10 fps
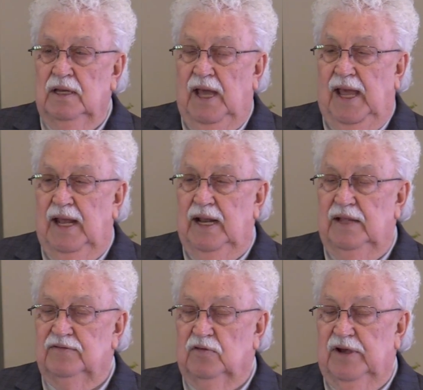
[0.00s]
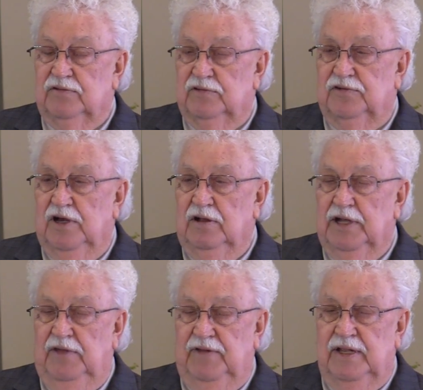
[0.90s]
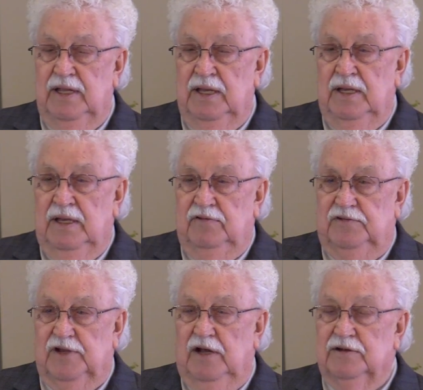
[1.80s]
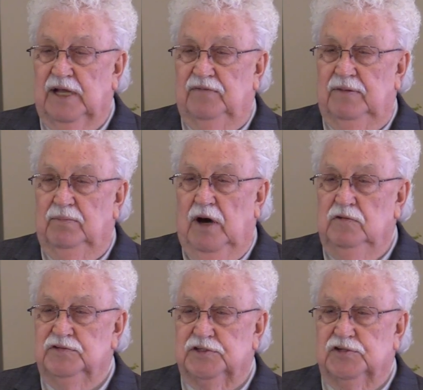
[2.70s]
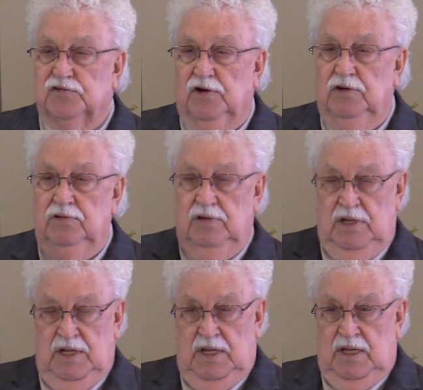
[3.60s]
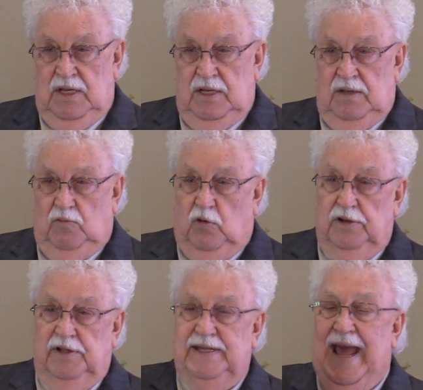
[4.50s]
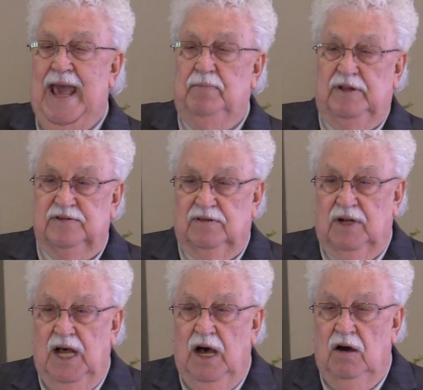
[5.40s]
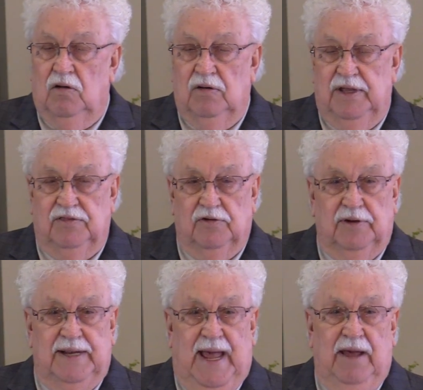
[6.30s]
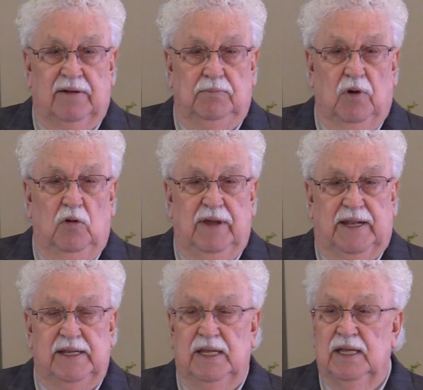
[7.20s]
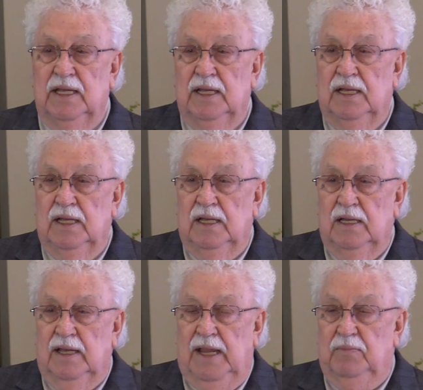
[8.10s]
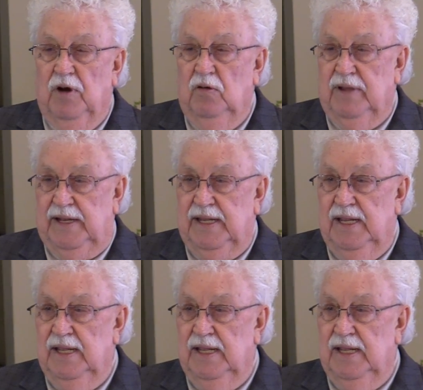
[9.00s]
And, and so as a result of it, result of it, Moses threw one of the tablets of the law. He threw it down and broke it. He broke it.